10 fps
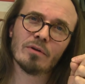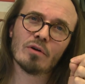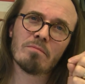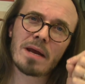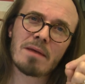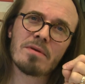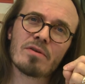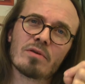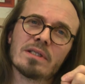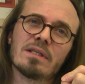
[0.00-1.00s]
maybe the
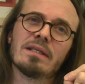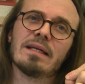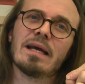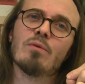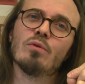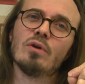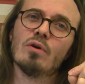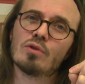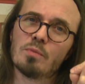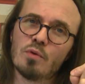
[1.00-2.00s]
rest of the day would go
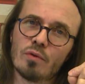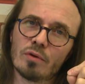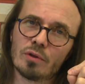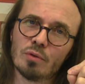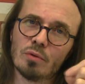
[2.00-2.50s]
smoother too.